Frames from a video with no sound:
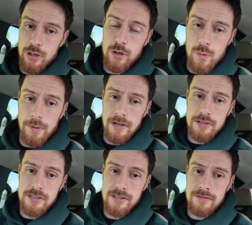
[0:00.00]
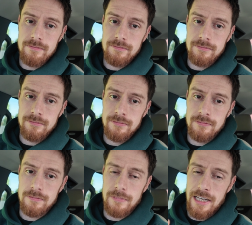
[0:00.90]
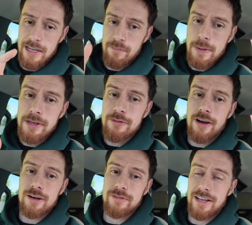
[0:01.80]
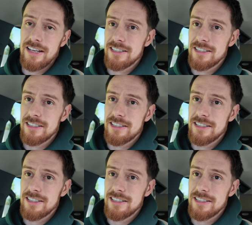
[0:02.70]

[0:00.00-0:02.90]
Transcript: Gogglebox. Okay, maybe you've heard of it.